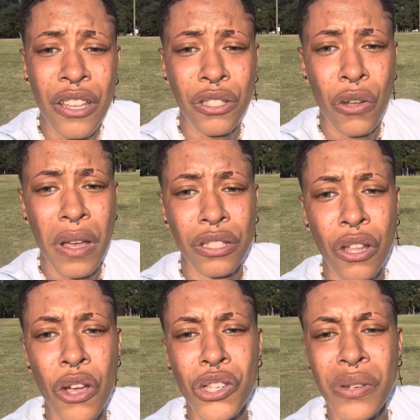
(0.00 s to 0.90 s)
So as
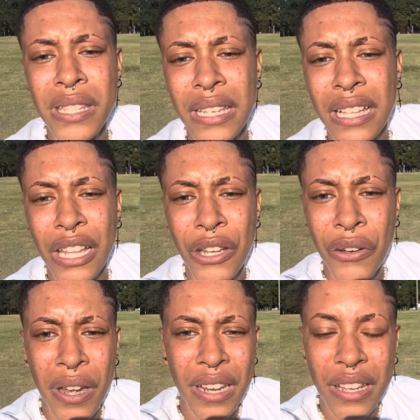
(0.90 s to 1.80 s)
long as you get the
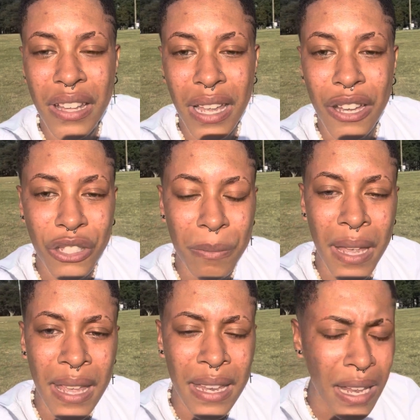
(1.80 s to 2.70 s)
clutter and the gunk out your
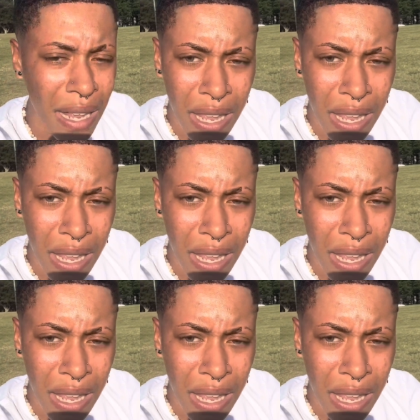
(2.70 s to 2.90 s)
mind,